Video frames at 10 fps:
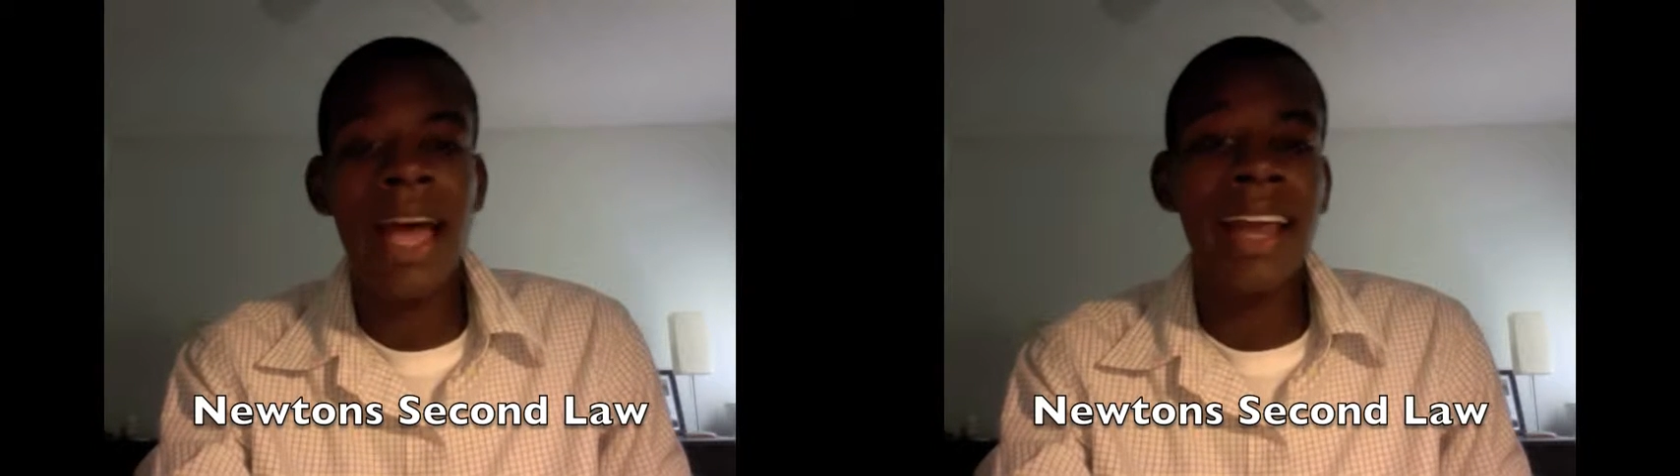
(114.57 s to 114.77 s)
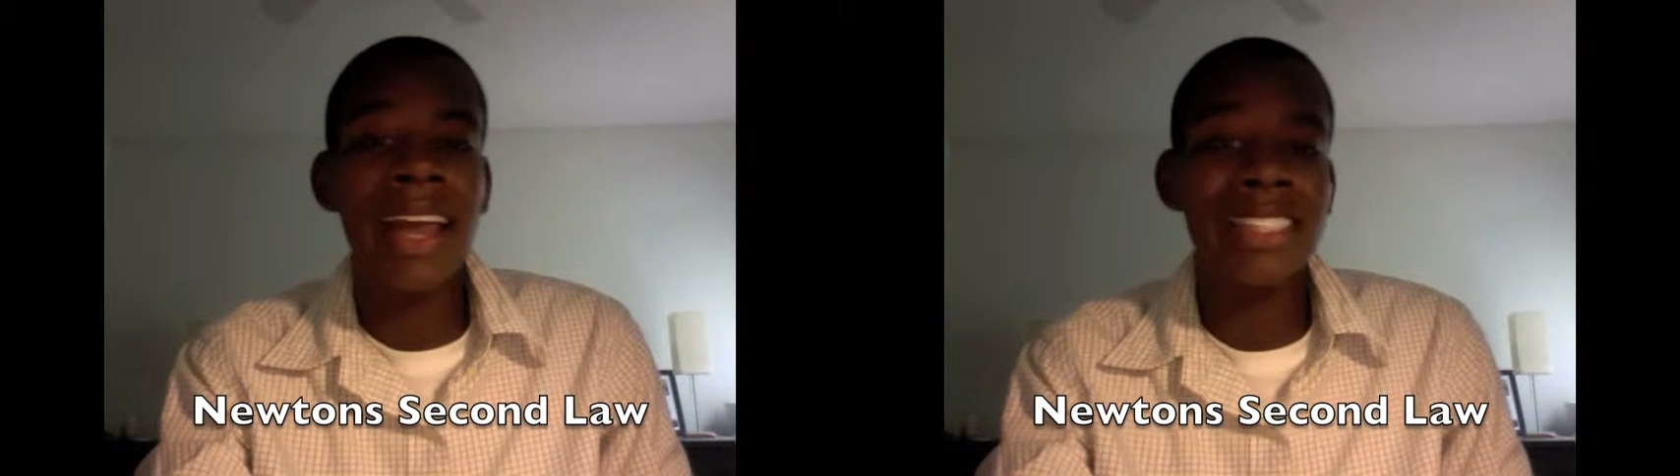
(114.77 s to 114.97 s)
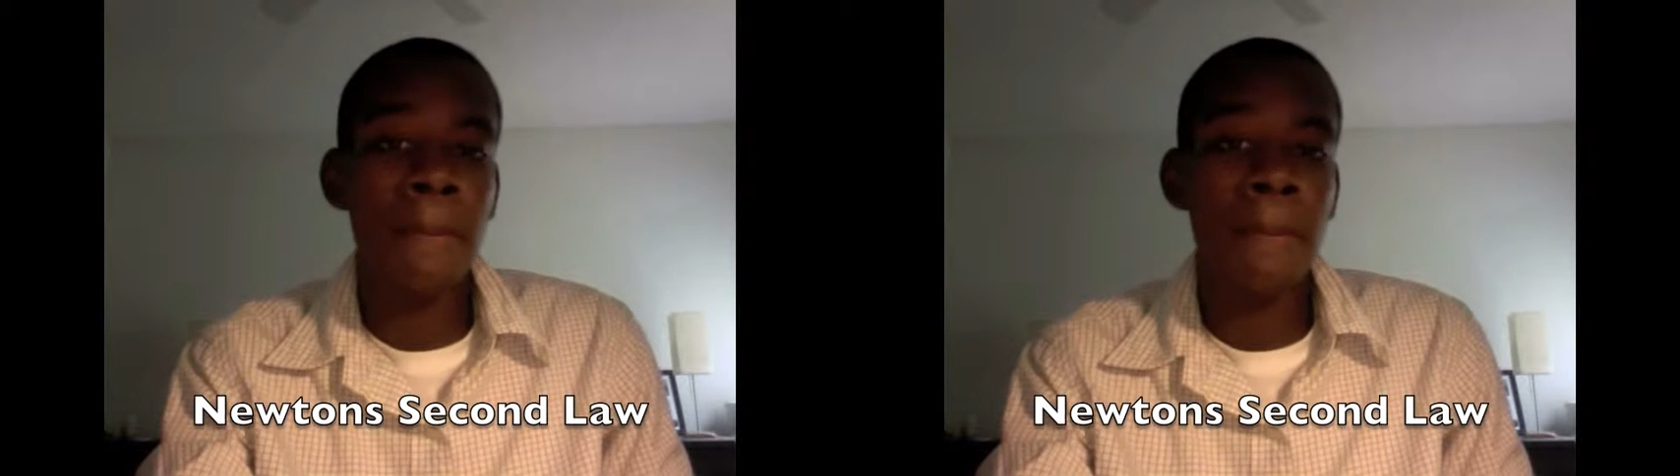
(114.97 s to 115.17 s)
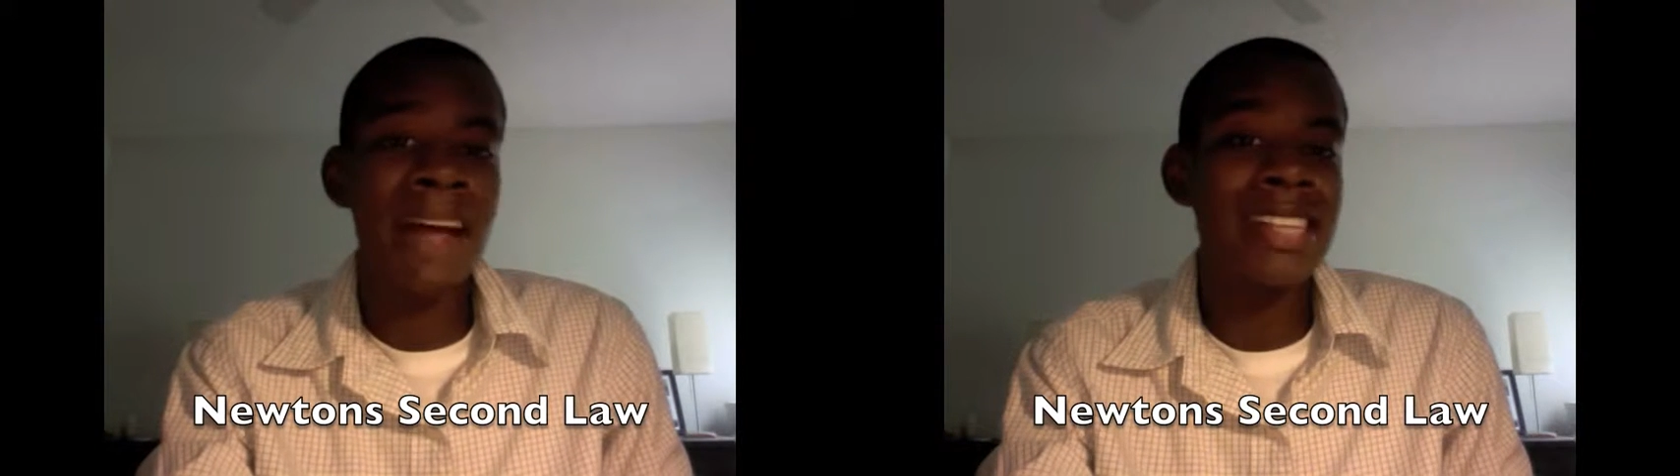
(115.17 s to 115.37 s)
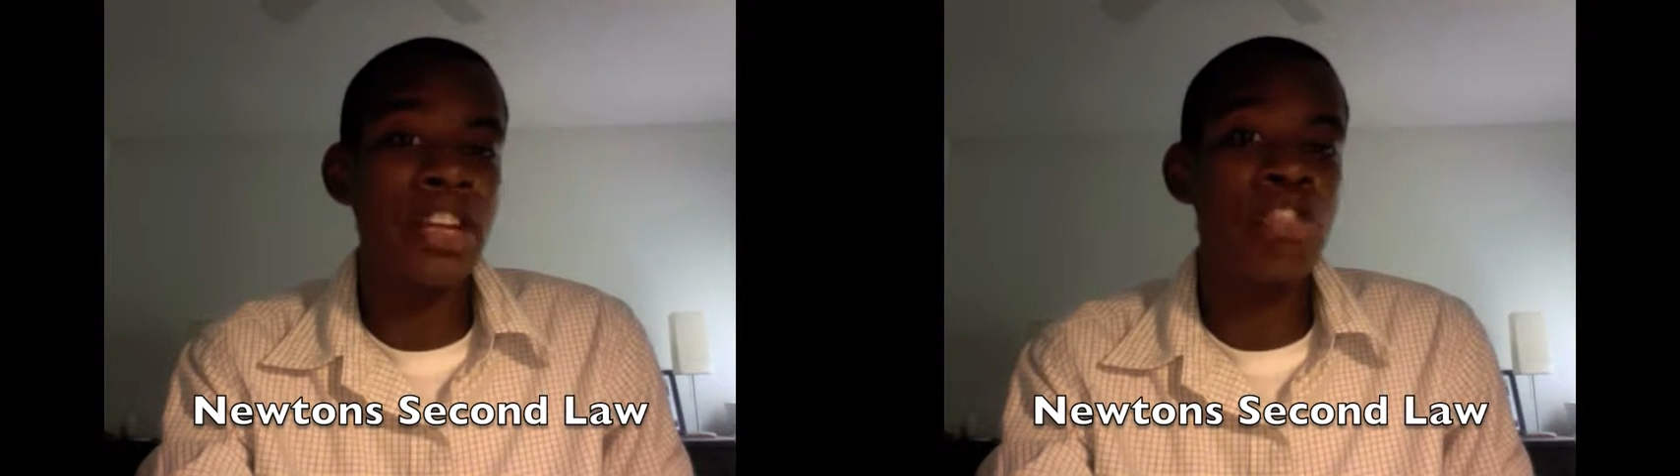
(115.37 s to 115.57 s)
And as the
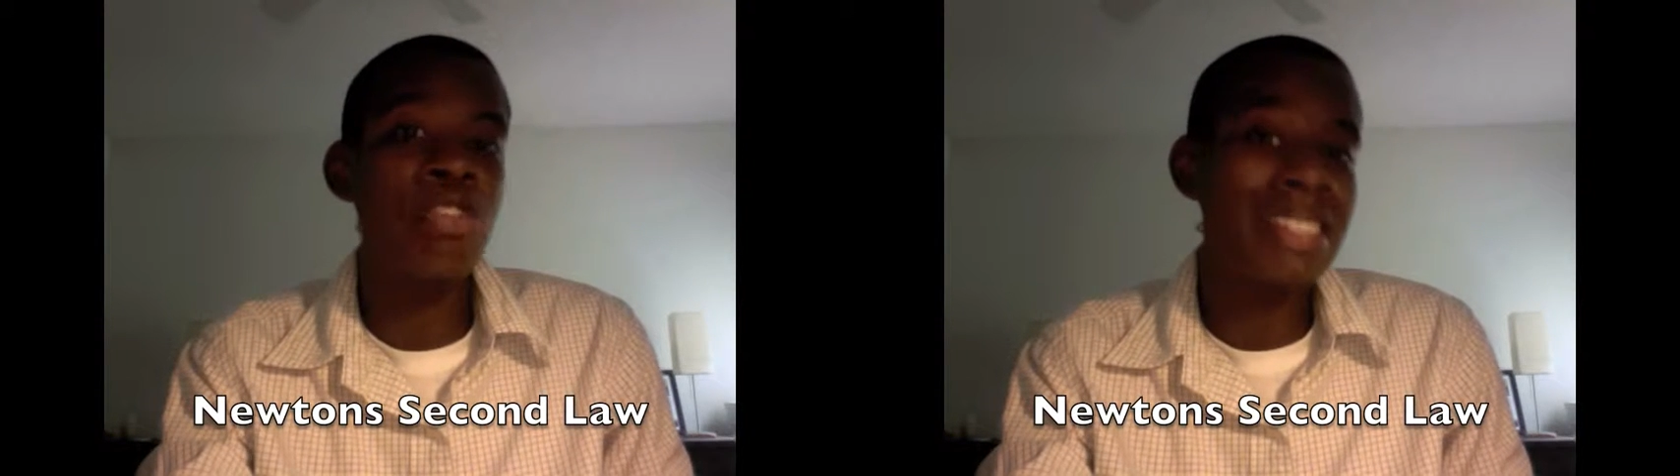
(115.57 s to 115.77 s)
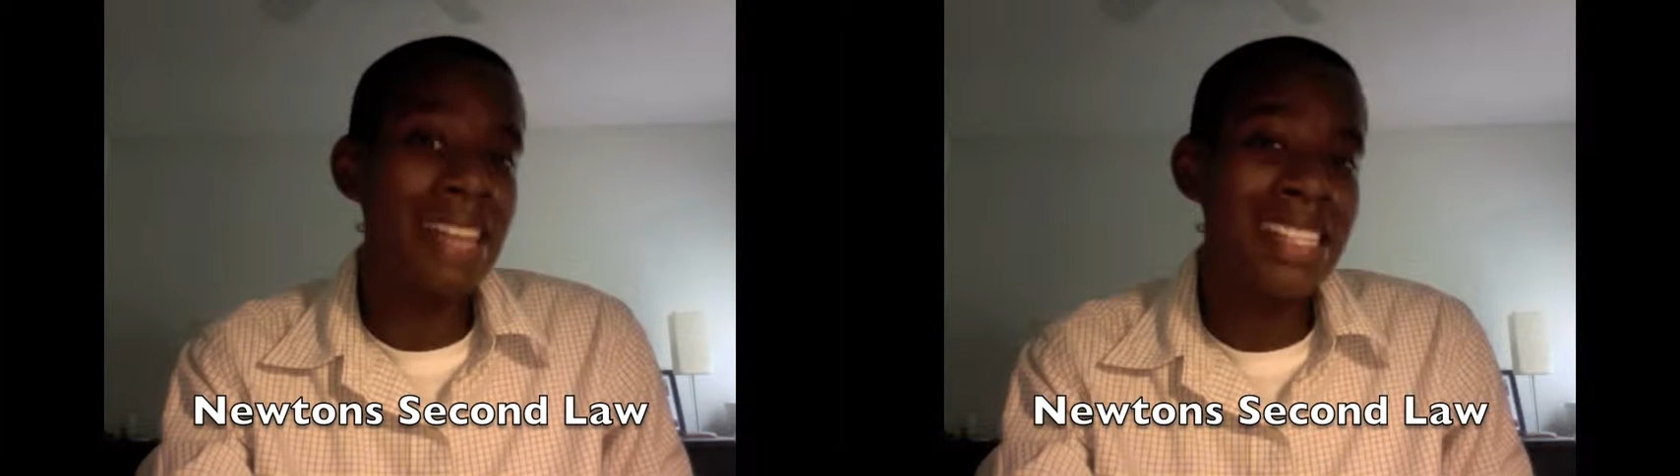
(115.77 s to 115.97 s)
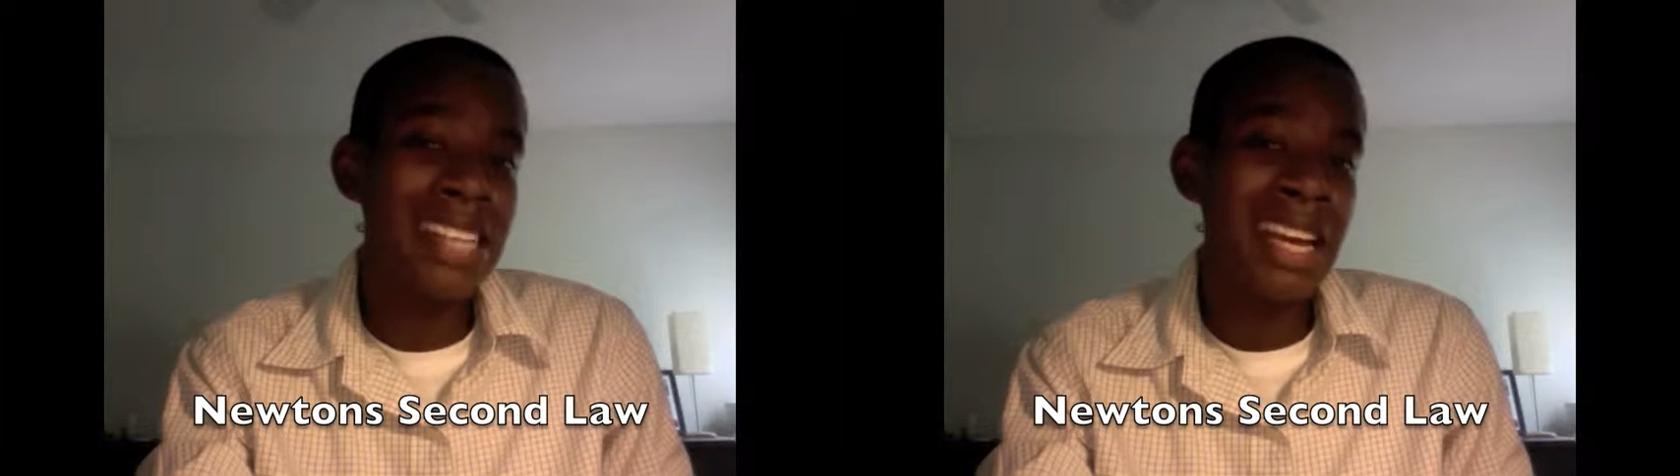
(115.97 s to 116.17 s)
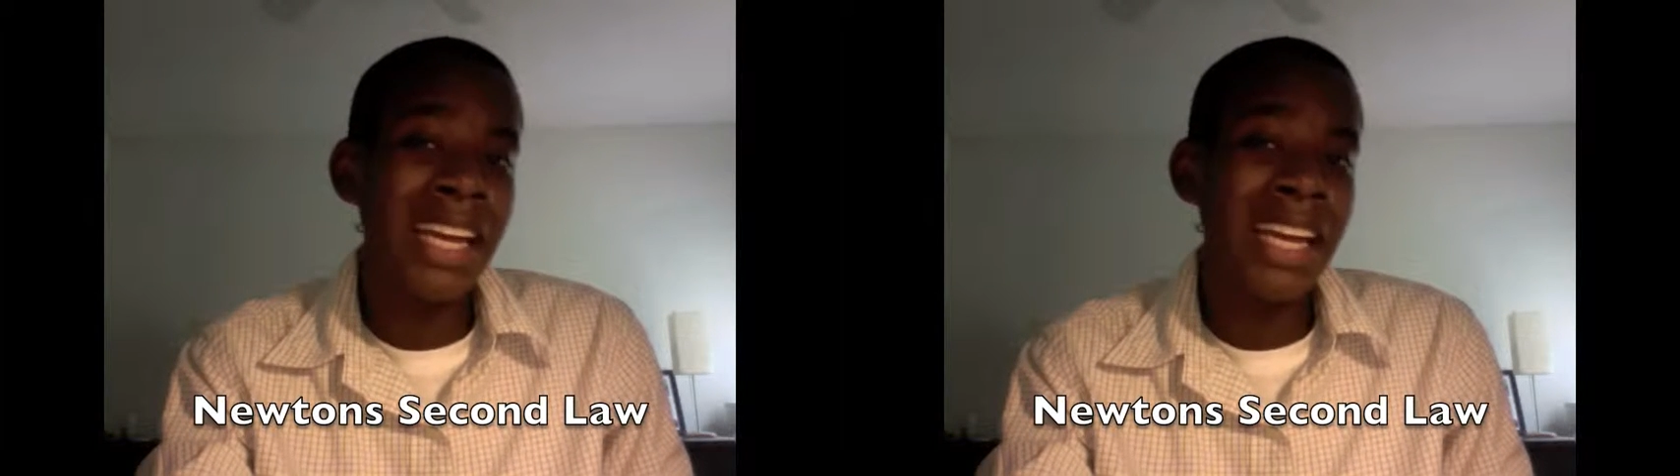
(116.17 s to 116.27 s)
mass increases,